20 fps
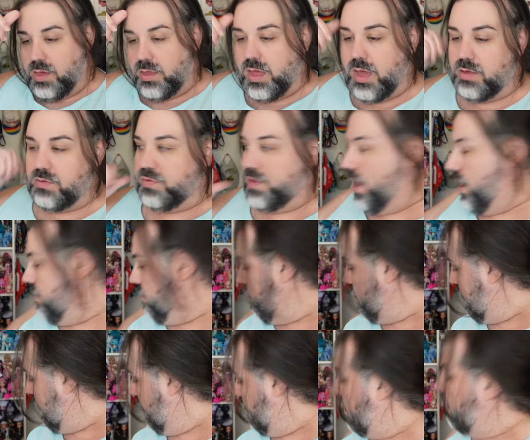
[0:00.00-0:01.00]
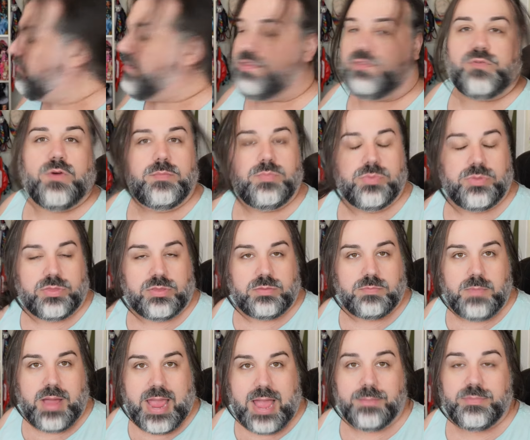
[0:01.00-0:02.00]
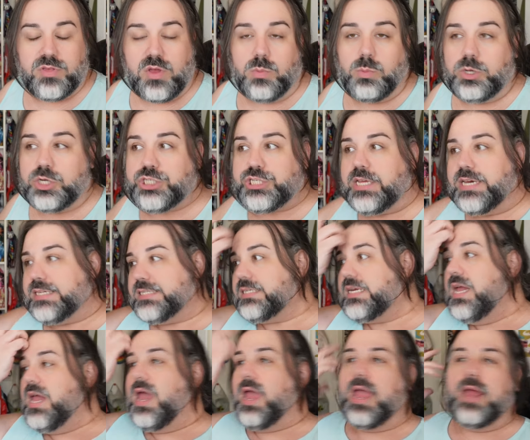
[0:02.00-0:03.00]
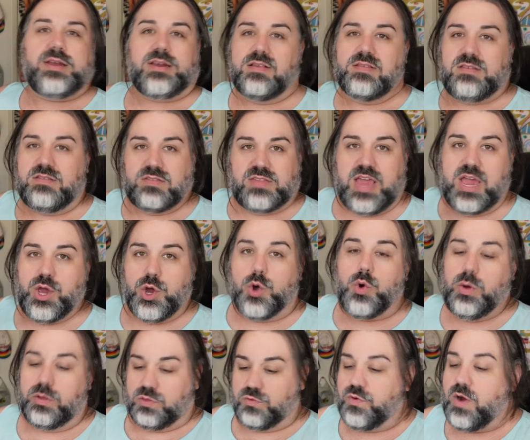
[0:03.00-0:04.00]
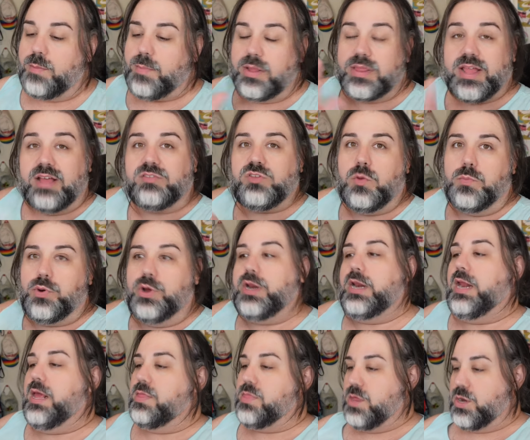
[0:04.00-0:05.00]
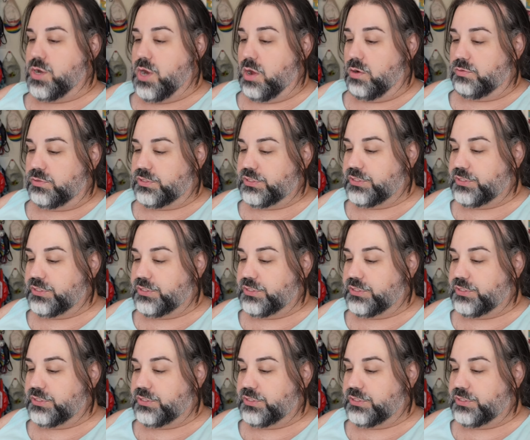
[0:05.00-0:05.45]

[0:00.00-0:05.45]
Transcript: Because um, when it, if it's from my Amazon wish list, it doesn't say who it's from unless you put it in the note.